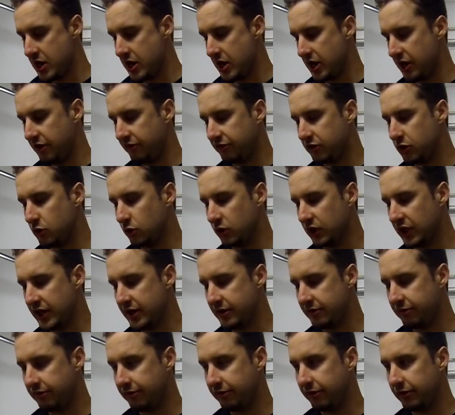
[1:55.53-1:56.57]
If you
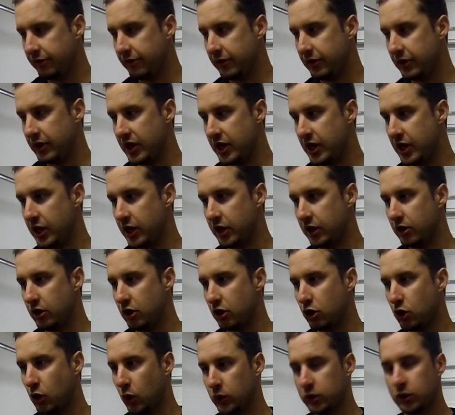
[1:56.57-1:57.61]
live
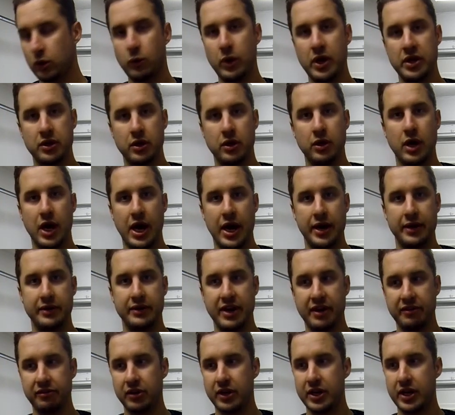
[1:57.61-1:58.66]
in colder weather, I
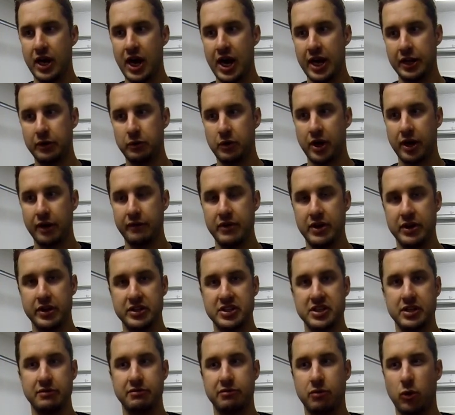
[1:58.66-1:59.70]
definitely highly recommend
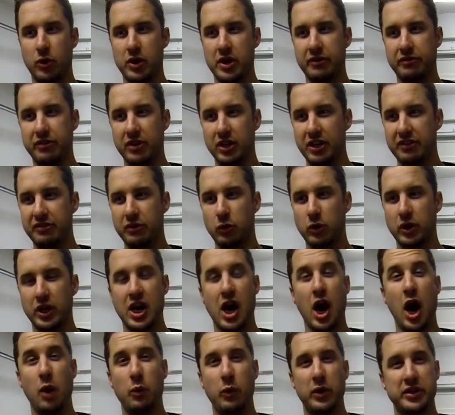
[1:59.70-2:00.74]
the 1040. If you live in really
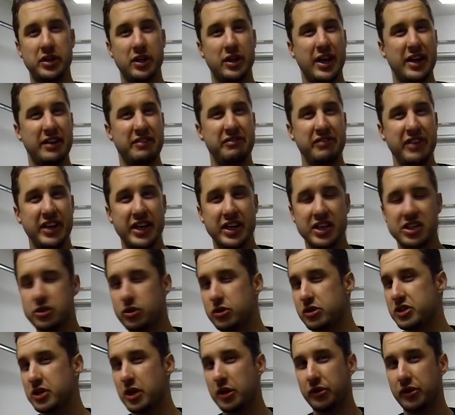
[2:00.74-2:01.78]
hot weather like Phoenix or
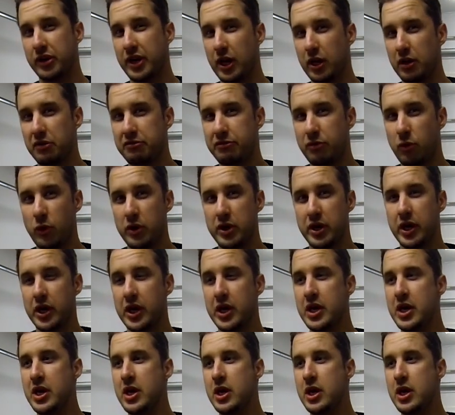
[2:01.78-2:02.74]
Southern California,